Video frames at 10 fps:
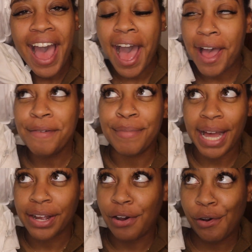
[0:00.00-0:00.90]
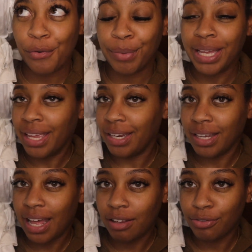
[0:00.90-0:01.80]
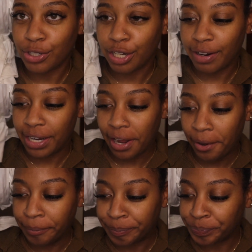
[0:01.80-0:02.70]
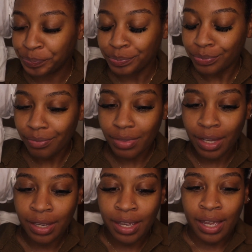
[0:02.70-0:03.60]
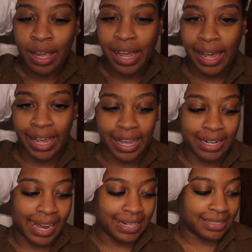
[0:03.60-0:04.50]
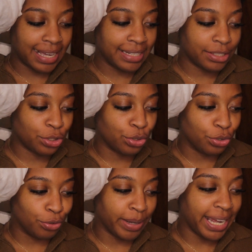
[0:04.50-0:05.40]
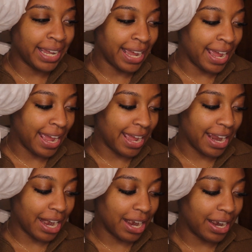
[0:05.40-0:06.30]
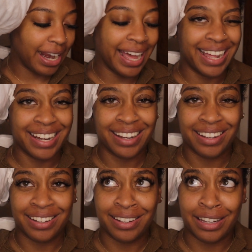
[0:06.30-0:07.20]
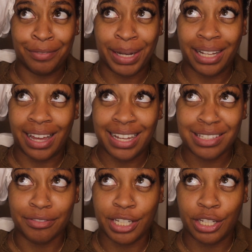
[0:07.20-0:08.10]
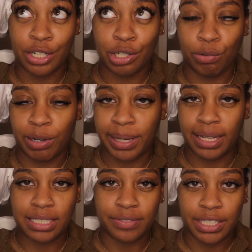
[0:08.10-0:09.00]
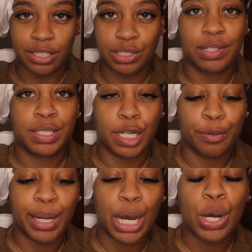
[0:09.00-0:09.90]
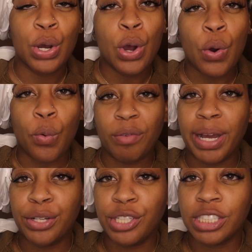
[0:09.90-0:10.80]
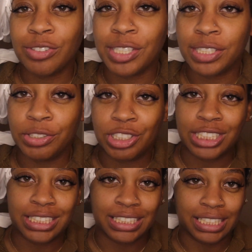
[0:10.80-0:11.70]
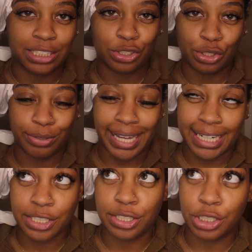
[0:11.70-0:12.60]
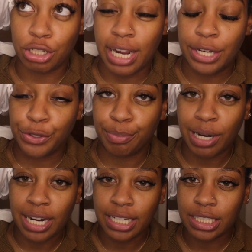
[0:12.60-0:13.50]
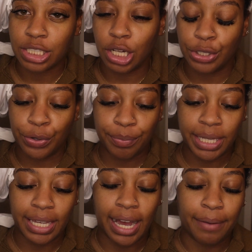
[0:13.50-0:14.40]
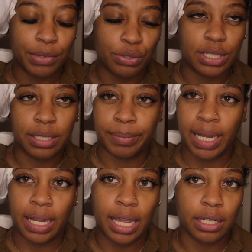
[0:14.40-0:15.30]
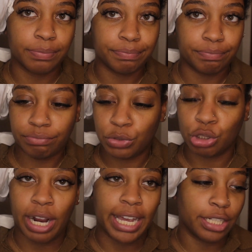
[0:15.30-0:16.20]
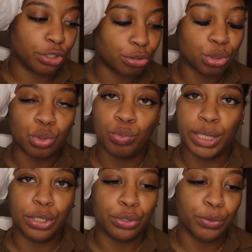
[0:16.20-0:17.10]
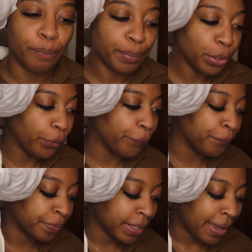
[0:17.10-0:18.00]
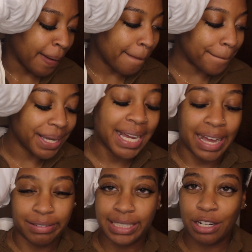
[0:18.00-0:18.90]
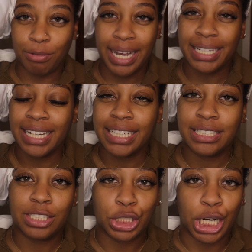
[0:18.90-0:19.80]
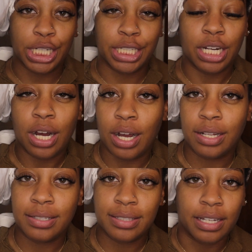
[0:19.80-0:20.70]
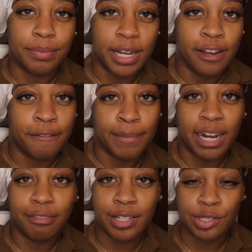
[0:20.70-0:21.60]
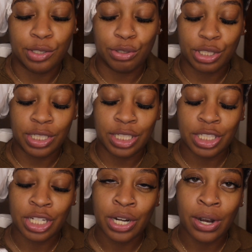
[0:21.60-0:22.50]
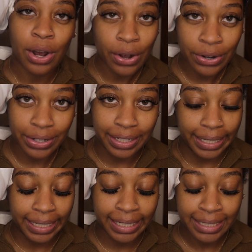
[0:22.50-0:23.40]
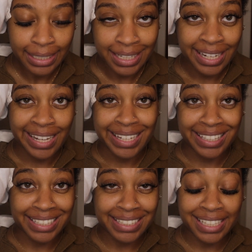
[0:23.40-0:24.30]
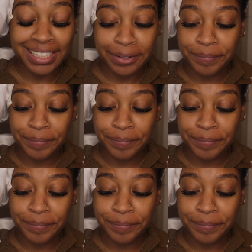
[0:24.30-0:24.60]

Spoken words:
I'm back home in California right now, and I decided to do my hair. And in my last video, or one of my last videos, I was talking about one of my New Year's resolutions is to actually try new products. Y'all know me, I'm used to my like tried and true, what it do, boo. But I was like, why not get started on some of my resolutions early? You dig?